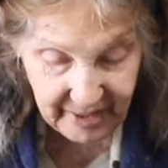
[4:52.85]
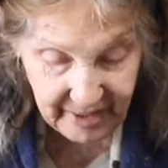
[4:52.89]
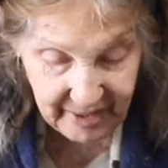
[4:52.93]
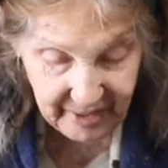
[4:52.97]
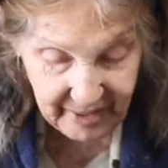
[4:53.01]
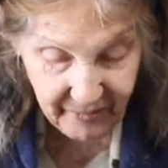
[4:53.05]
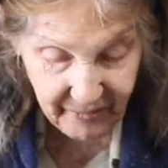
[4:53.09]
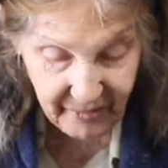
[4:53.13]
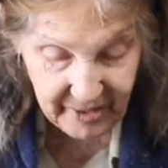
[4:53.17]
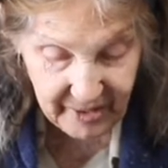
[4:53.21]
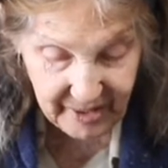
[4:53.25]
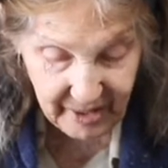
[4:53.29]

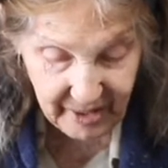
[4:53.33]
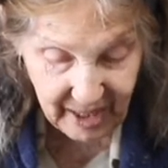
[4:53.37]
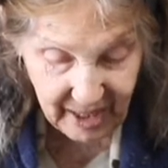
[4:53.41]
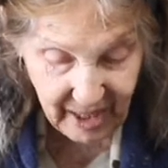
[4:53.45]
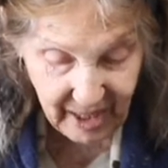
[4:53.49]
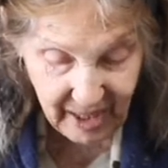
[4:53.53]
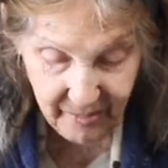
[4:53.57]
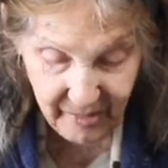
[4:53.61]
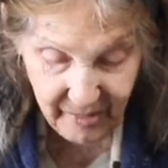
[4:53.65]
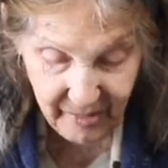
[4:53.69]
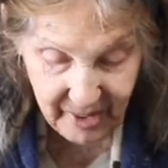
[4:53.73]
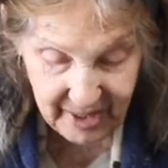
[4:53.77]
with the
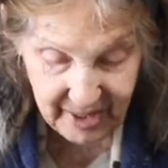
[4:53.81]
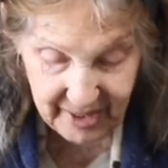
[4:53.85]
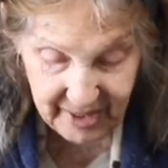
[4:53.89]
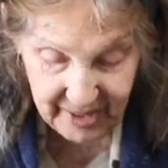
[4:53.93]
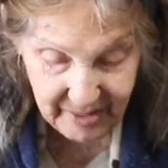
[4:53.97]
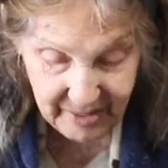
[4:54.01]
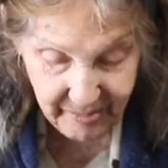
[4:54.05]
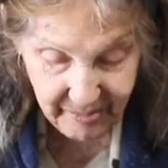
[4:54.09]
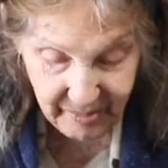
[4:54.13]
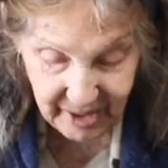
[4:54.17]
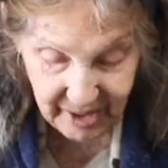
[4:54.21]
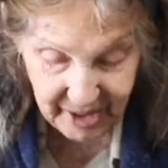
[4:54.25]

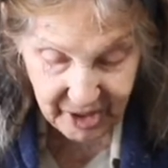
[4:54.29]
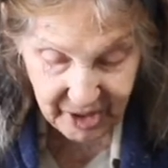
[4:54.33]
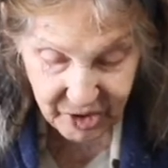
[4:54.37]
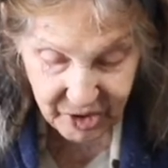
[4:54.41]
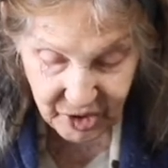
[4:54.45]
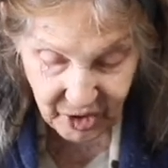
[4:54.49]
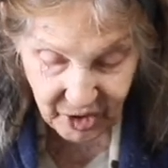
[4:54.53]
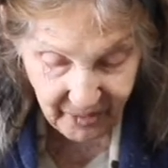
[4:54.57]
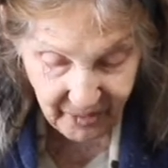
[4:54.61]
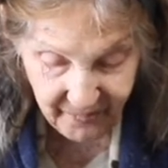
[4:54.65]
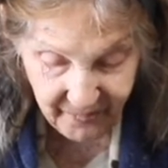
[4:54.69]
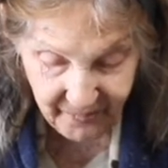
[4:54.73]
Armenian
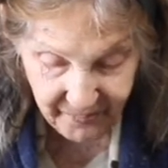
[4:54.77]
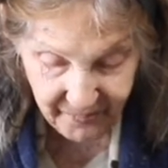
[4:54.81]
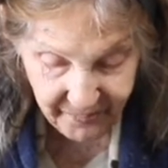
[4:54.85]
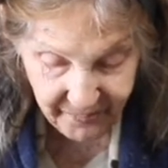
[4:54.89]
militia.